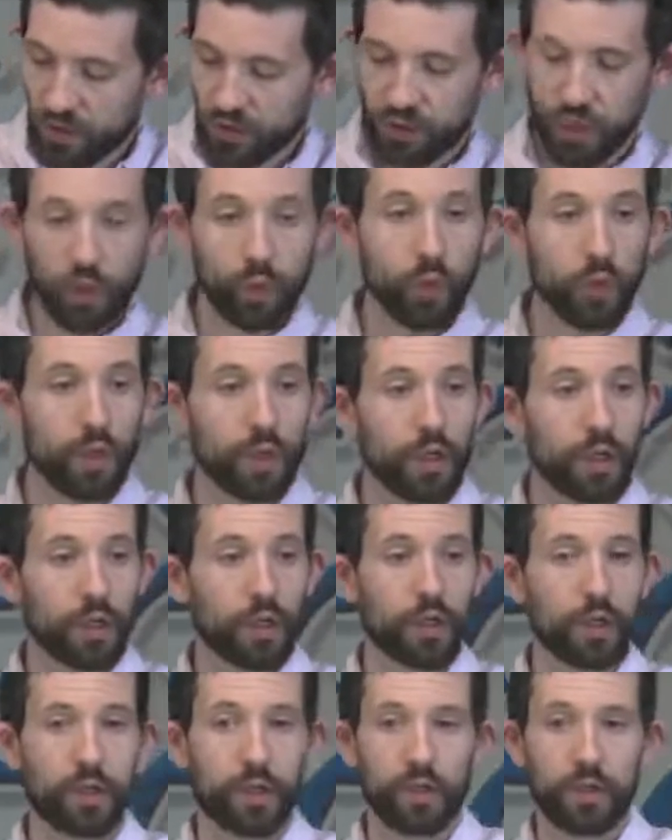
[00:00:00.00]
So
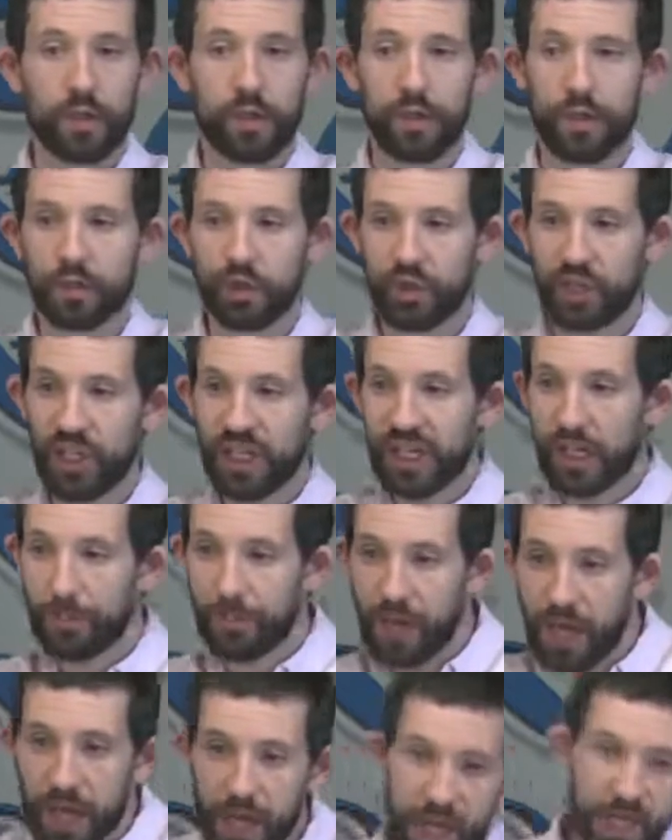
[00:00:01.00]

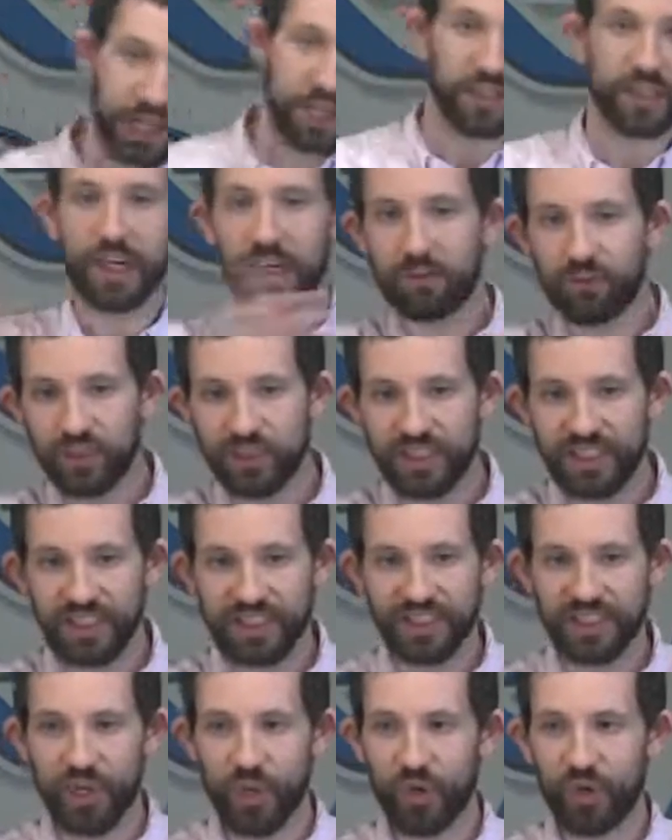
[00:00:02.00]
Jacob uncovers
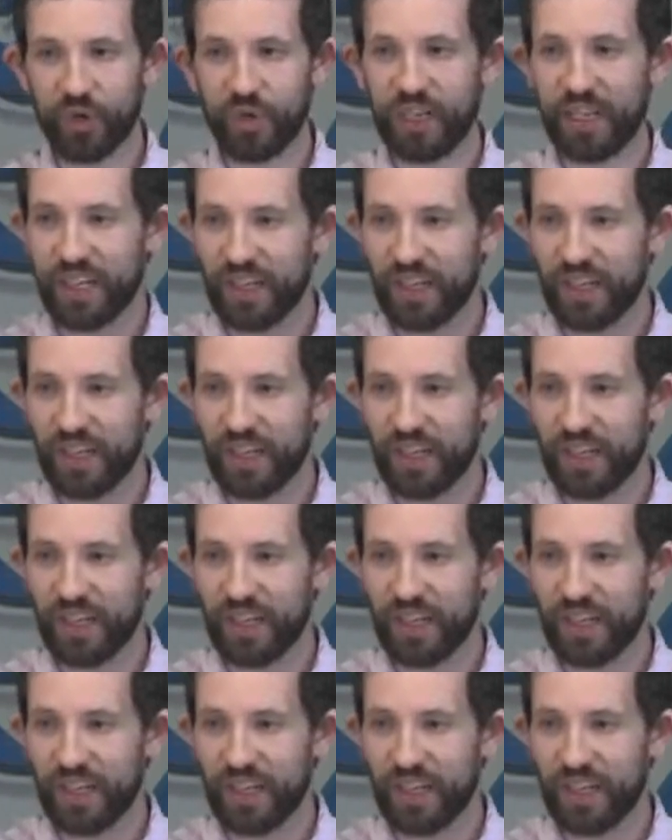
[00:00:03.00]
the stone.